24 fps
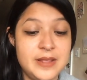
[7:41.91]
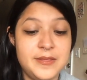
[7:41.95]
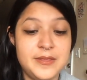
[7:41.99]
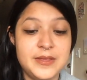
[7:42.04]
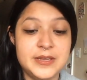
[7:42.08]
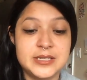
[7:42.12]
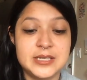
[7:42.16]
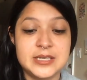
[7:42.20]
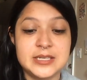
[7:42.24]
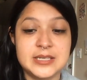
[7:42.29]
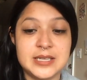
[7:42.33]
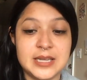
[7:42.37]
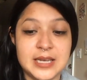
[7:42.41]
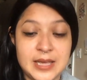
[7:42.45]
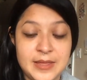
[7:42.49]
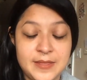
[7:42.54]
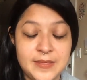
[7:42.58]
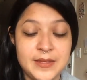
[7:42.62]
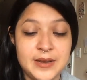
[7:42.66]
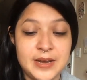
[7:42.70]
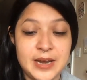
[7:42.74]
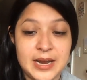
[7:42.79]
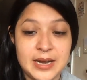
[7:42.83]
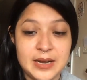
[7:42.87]
This is like
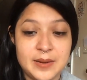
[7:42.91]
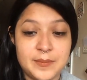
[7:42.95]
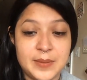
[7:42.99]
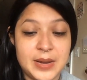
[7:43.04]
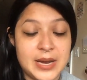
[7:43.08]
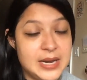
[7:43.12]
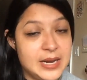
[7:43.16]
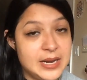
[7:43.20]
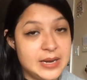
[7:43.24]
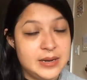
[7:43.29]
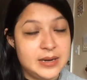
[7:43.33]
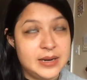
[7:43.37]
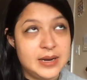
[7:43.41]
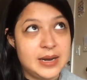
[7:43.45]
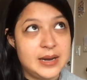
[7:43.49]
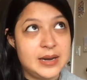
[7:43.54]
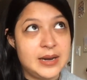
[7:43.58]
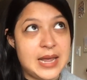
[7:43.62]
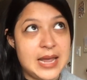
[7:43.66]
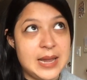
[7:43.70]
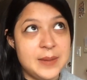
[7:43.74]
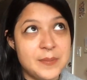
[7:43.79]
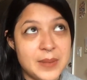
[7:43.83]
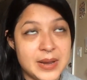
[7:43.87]
on the
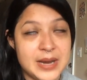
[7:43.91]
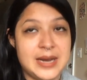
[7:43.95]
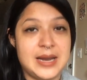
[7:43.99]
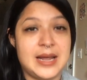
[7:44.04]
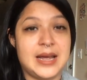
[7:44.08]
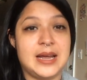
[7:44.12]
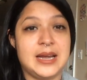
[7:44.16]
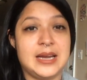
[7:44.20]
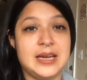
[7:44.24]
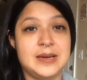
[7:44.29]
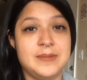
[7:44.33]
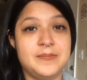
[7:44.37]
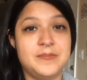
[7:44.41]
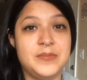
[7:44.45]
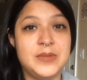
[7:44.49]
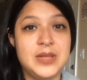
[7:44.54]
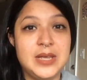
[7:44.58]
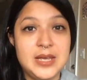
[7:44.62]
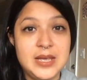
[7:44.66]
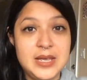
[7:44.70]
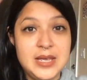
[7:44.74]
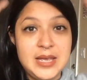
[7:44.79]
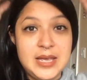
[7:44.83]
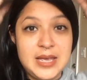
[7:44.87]
8x9,
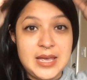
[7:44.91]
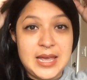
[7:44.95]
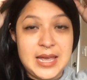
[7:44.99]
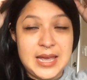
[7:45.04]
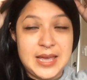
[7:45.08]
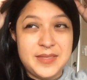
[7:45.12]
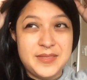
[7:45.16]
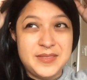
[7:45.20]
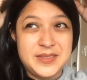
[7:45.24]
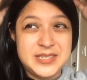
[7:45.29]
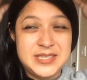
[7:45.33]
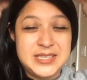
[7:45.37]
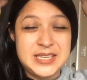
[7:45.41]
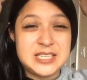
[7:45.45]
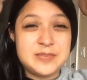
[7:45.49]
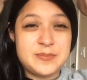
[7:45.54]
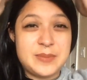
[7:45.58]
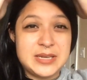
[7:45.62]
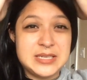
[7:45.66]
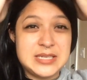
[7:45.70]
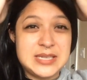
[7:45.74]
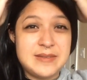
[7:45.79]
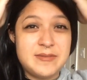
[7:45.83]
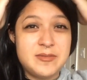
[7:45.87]
and the
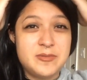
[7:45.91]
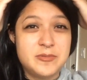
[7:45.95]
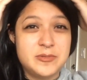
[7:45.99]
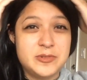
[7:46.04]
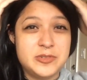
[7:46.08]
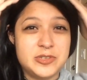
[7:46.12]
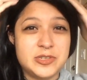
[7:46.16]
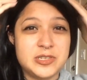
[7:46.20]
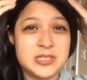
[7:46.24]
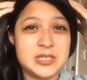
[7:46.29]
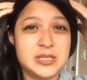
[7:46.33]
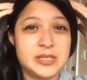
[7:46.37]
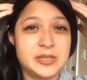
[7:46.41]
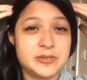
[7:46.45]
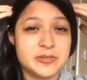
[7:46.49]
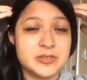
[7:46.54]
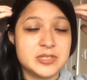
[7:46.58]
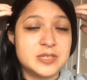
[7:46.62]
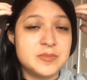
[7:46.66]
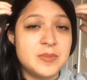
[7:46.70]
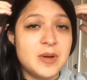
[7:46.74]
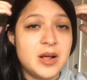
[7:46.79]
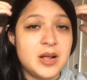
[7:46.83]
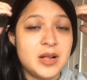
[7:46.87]
6x7 was just a little
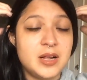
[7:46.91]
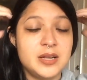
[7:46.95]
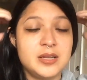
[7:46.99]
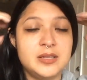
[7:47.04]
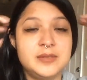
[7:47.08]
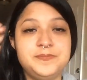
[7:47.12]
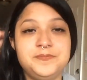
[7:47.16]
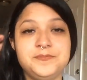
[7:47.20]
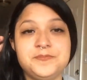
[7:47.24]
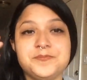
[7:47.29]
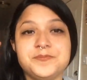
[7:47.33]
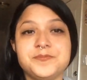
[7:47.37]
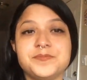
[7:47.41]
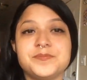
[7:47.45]
small.